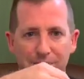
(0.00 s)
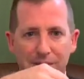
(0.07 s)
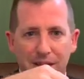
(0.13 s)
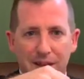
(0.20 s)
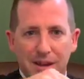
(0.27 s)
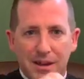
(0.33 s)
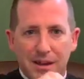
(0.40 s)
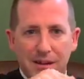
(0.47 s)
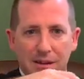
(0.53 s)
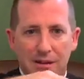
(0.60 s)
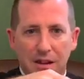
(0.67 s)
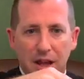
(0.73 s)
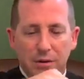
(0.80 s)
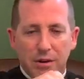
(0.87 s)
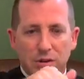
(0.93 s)
And
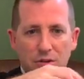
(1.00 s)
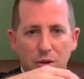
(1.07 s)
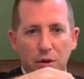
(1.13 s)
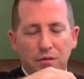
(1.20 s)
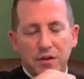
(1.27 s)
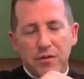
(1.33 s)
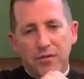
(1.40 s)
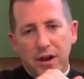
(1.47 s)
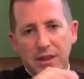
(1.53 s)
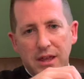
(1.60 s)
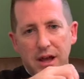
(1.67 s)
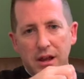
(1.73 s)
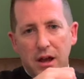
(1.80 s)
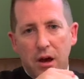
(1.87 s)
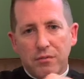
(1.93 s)
anyway, so hopefully you find
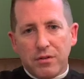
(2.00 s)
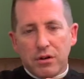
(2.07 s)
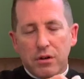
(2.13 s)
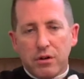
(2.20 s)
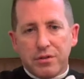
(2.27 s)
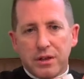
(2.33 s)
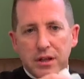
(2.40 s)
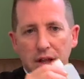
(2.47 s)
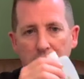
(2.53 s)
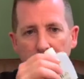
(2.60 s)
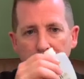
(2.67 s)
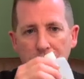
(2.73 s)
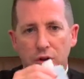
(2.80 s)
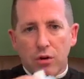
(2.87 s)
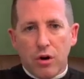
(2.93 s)
that a helpful little thing to have
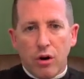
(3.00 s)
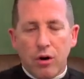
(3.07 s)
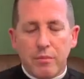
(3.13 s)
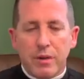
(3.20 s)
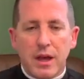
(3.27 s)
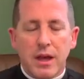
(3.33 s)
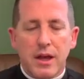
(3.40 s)
in your home